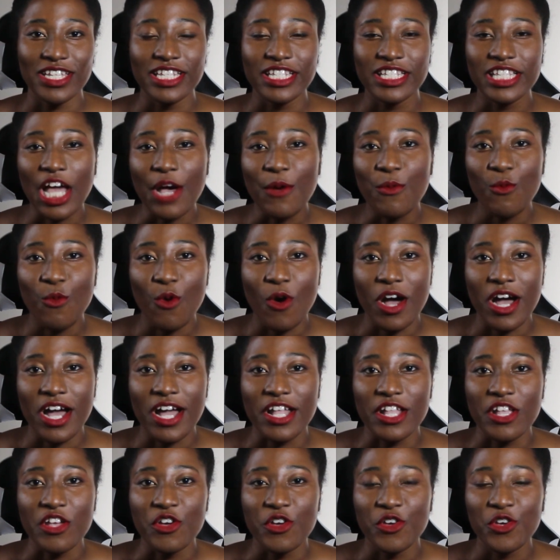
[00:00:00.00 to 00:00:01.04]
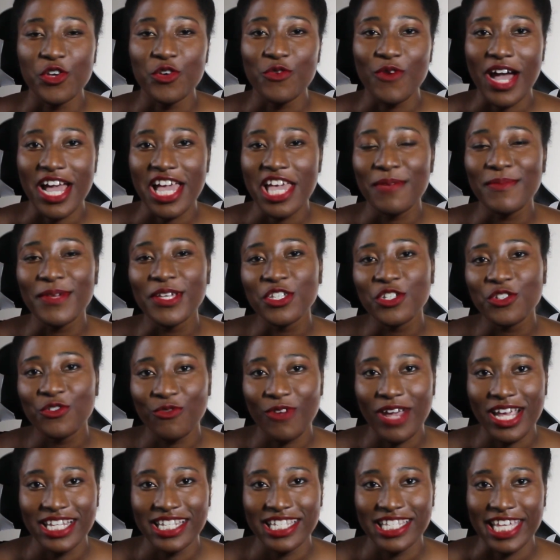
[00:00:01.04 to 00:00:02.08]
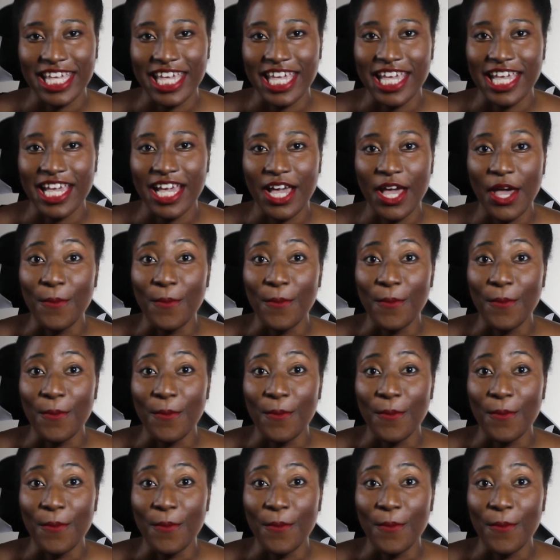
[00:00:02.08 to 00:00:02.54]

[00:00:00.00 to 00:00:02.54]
someone who I am entrusting